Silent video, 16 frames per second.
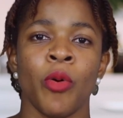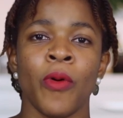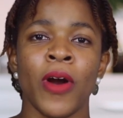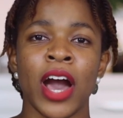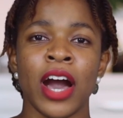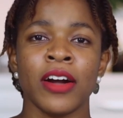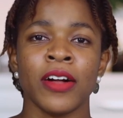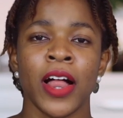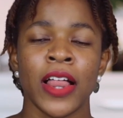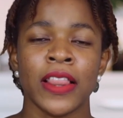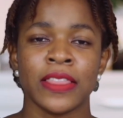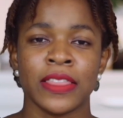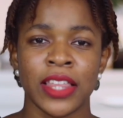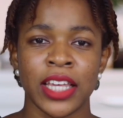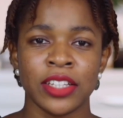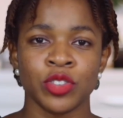while
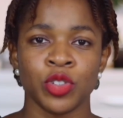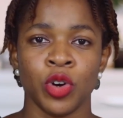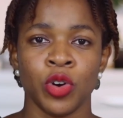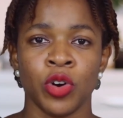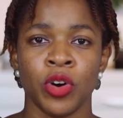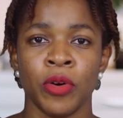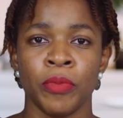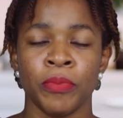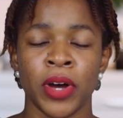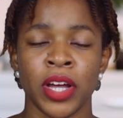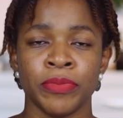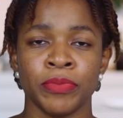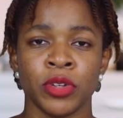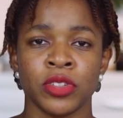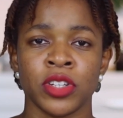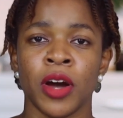this Coco
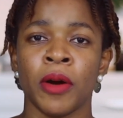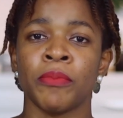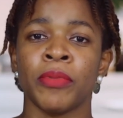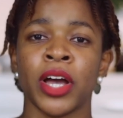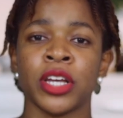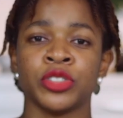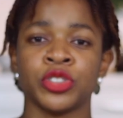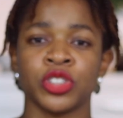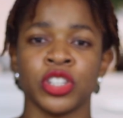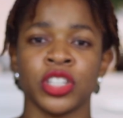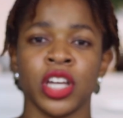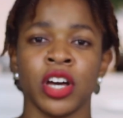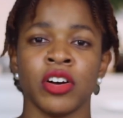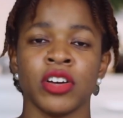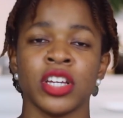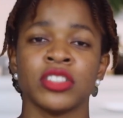Mademoiselle by
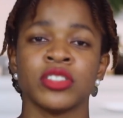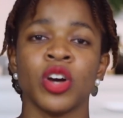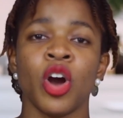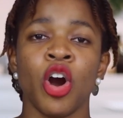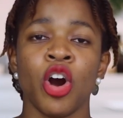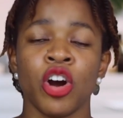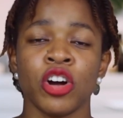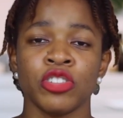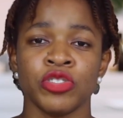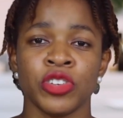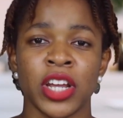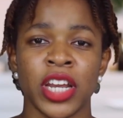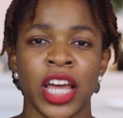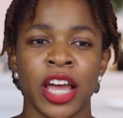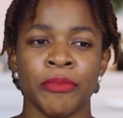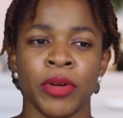Chanel is one
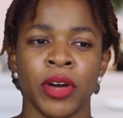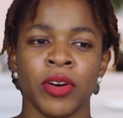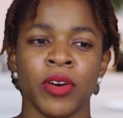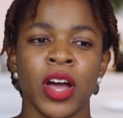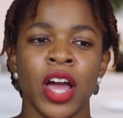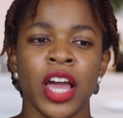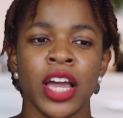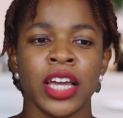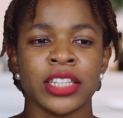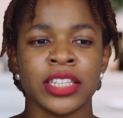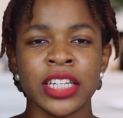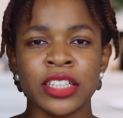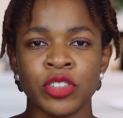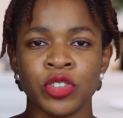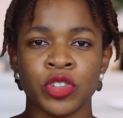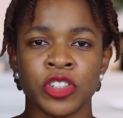hundred milliliters.
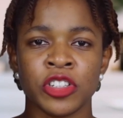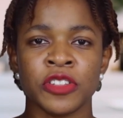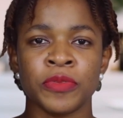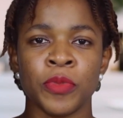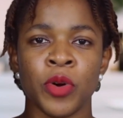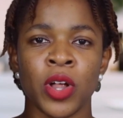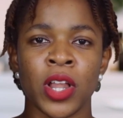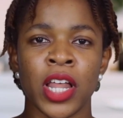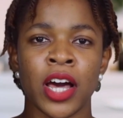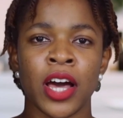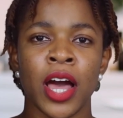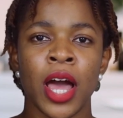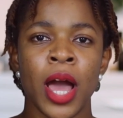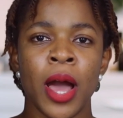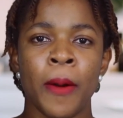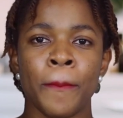This looks
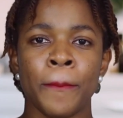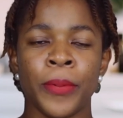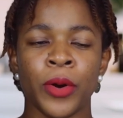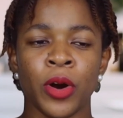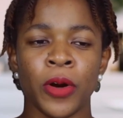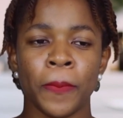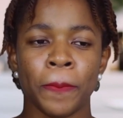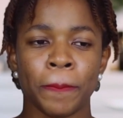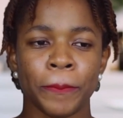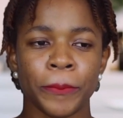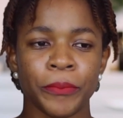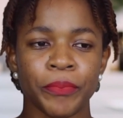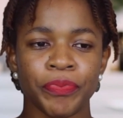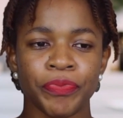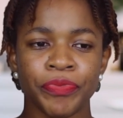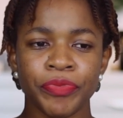smaller, but
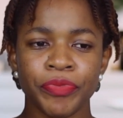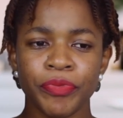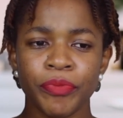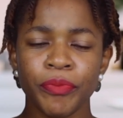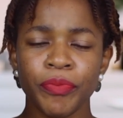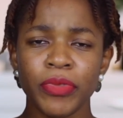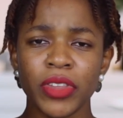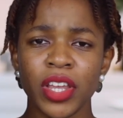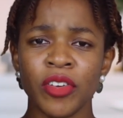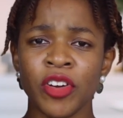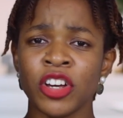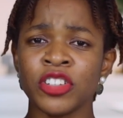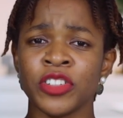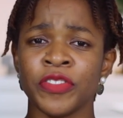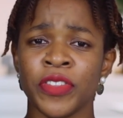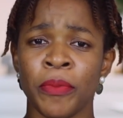
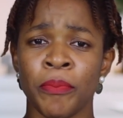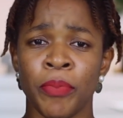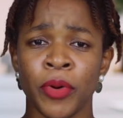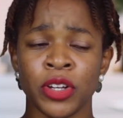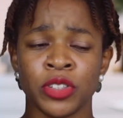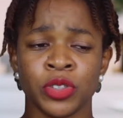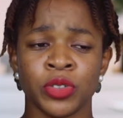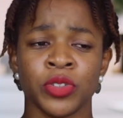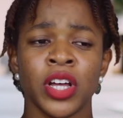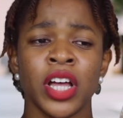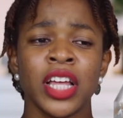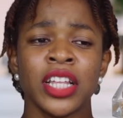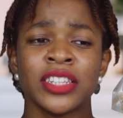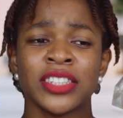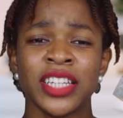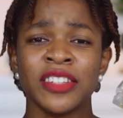because of the bottle,
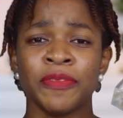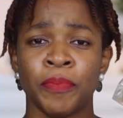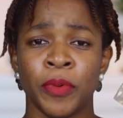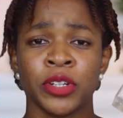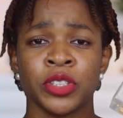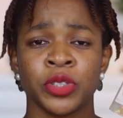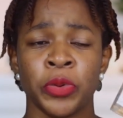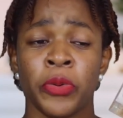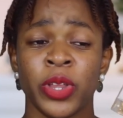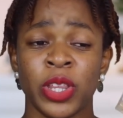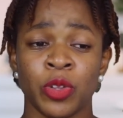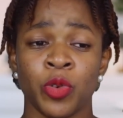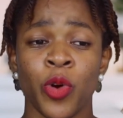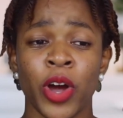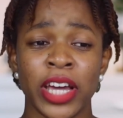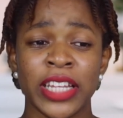this bottle
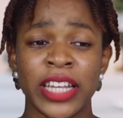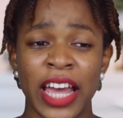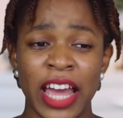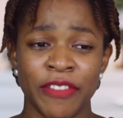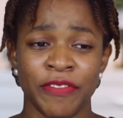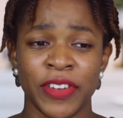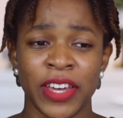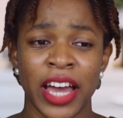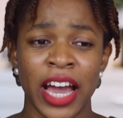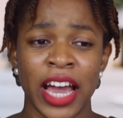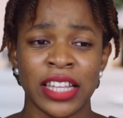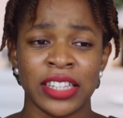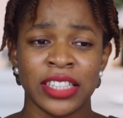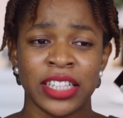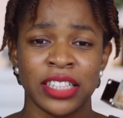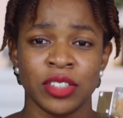is quite heavy,
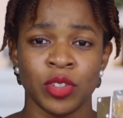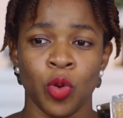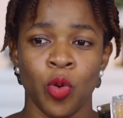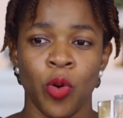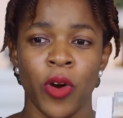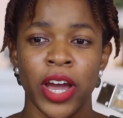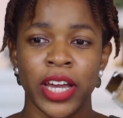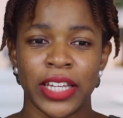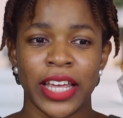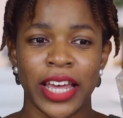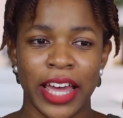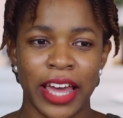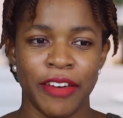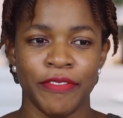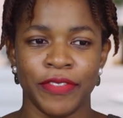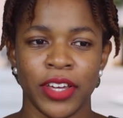guys. It's quite
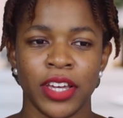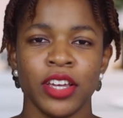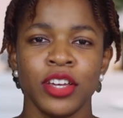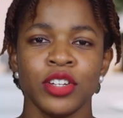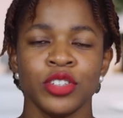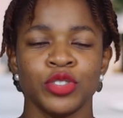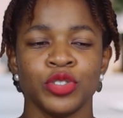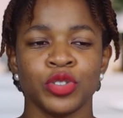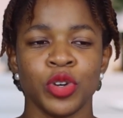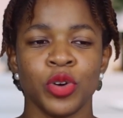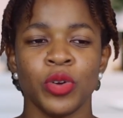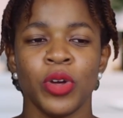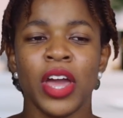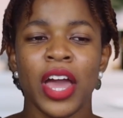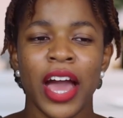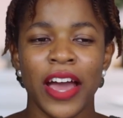heavy.
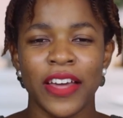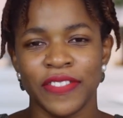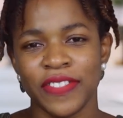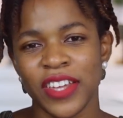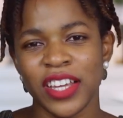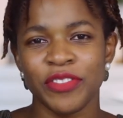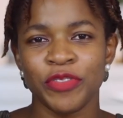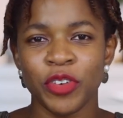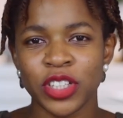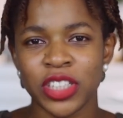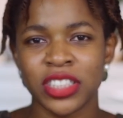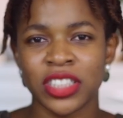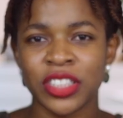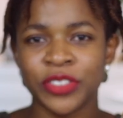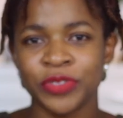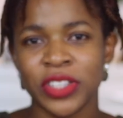So I think for
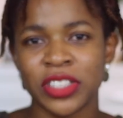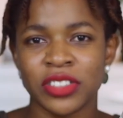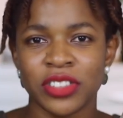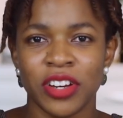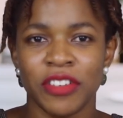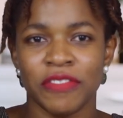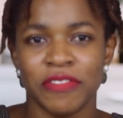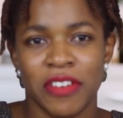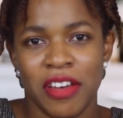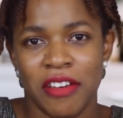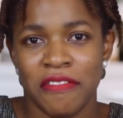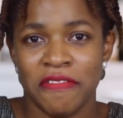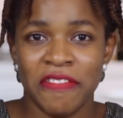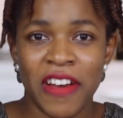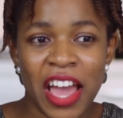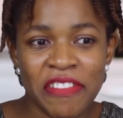the difference of
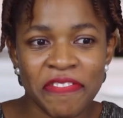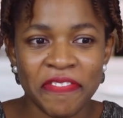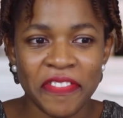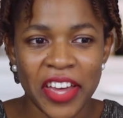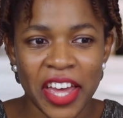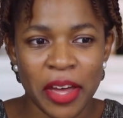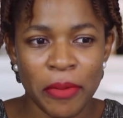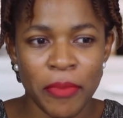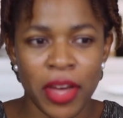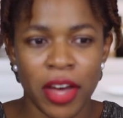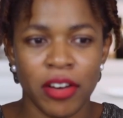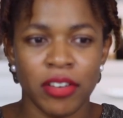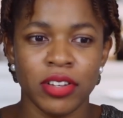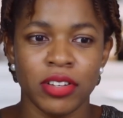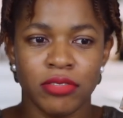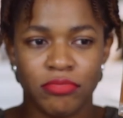five
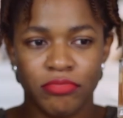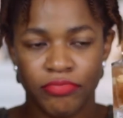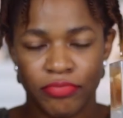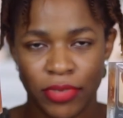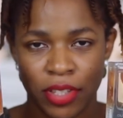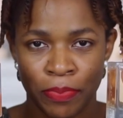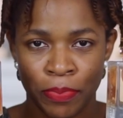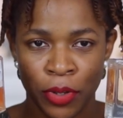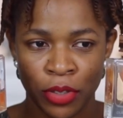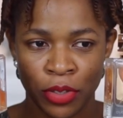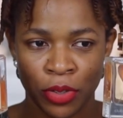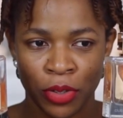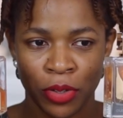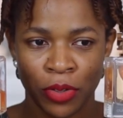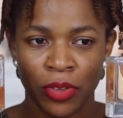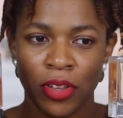milliliters, the
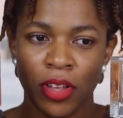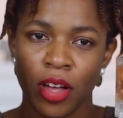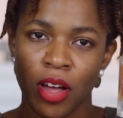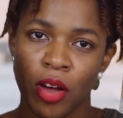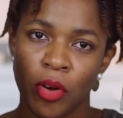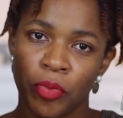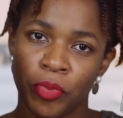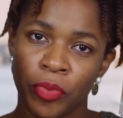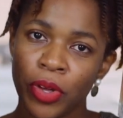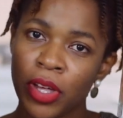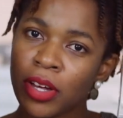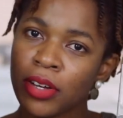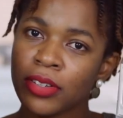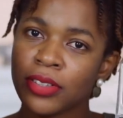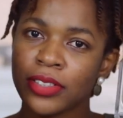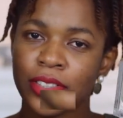bottle
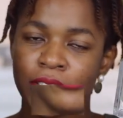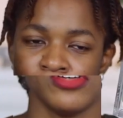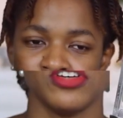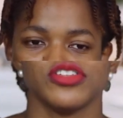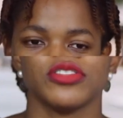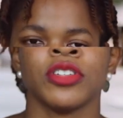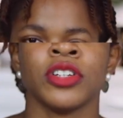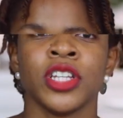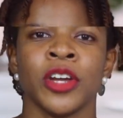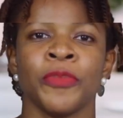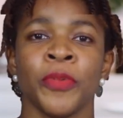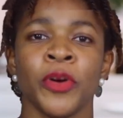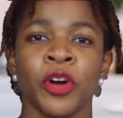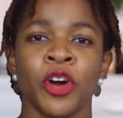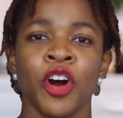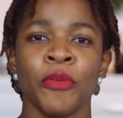will tell. So they
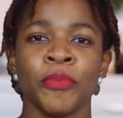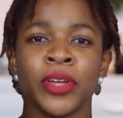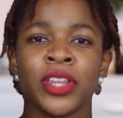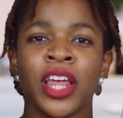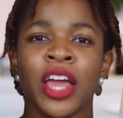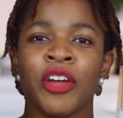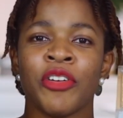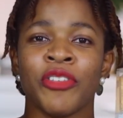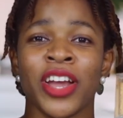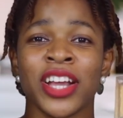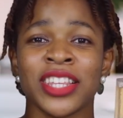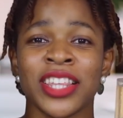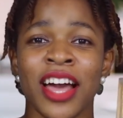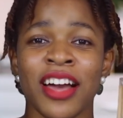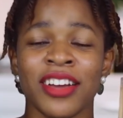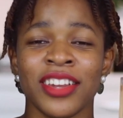both come in
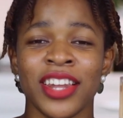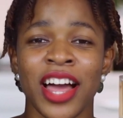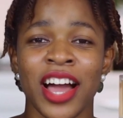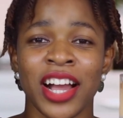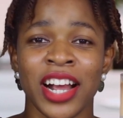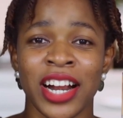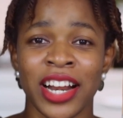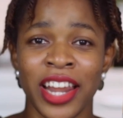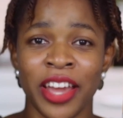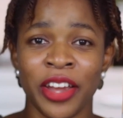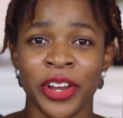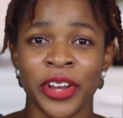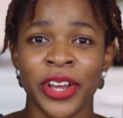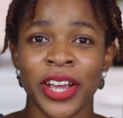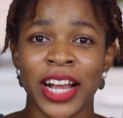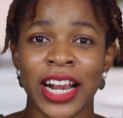rectangular
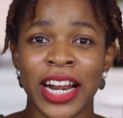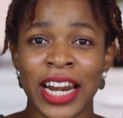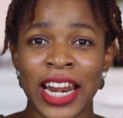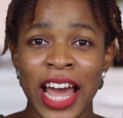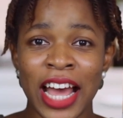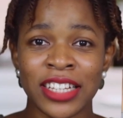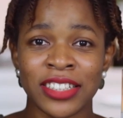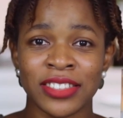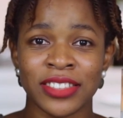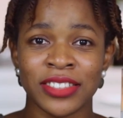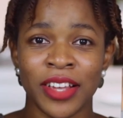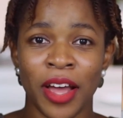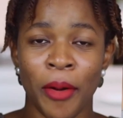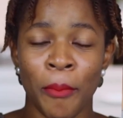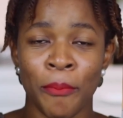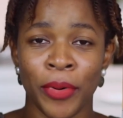clear glass
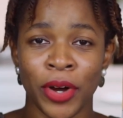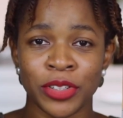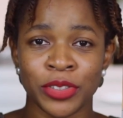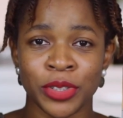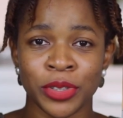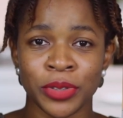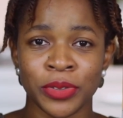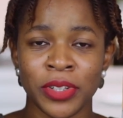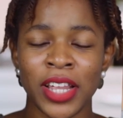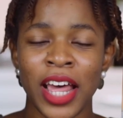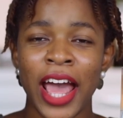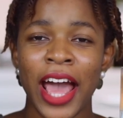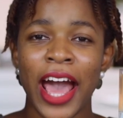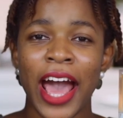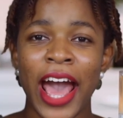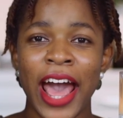bottles,
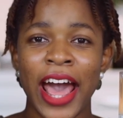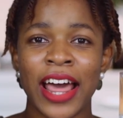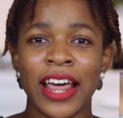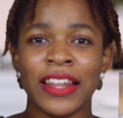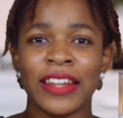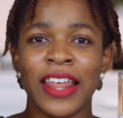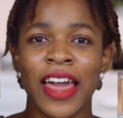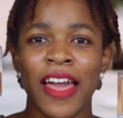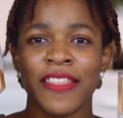and